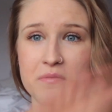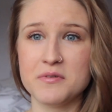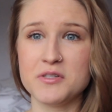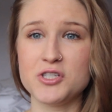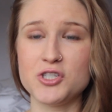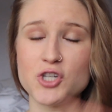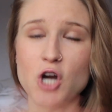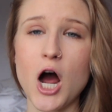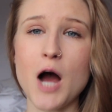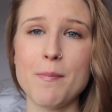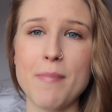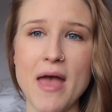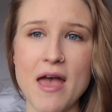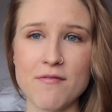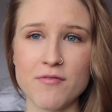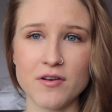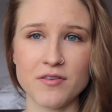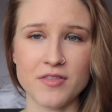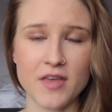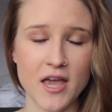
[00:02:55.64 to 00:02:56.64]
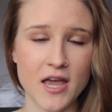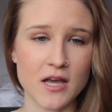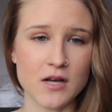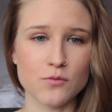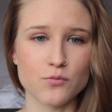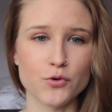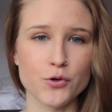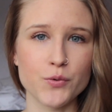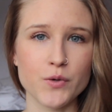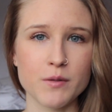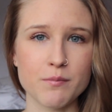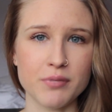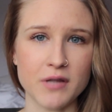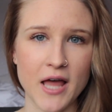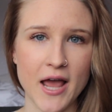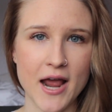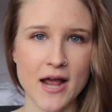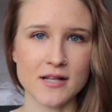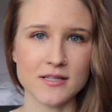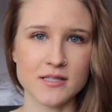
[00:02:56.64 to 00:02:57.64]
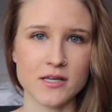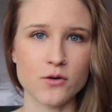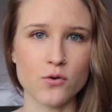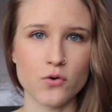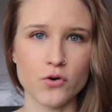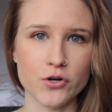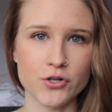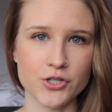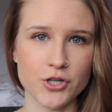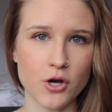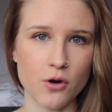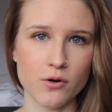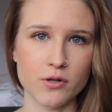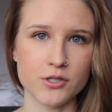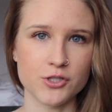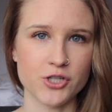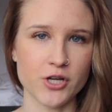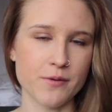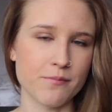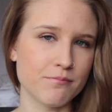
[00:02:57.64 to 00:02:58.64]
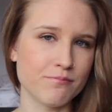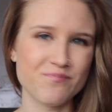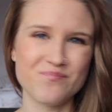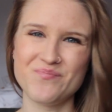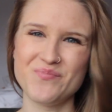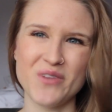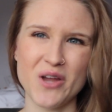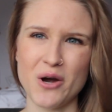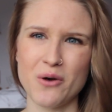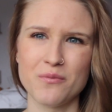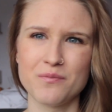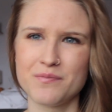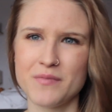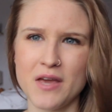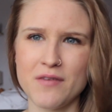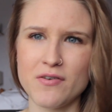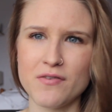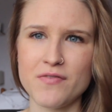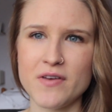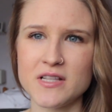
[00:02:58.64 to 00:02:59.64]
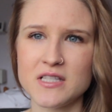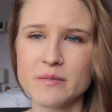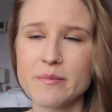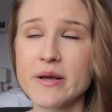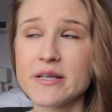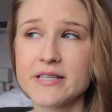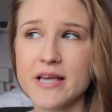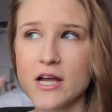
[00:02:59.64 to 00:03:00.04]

stop everything, ruin plans in order to go to the gym. No. If it fits in my